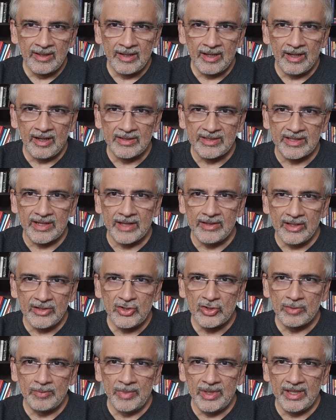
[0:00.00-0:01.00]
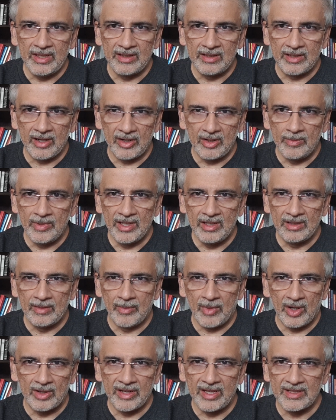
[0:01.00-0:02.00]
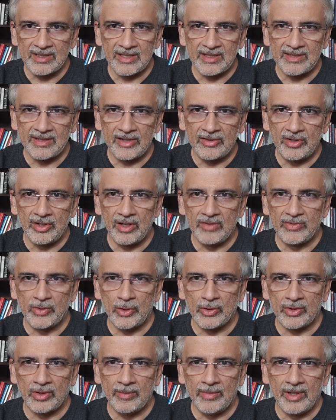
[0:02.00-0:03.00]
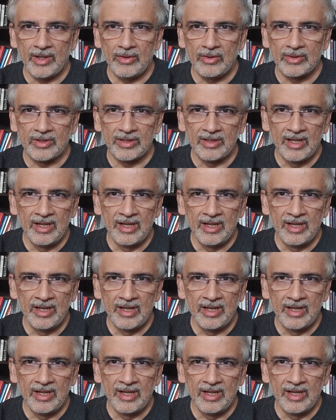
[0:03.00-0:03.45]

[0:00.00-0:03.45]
signage being terrible, the markings, etc. I've talked about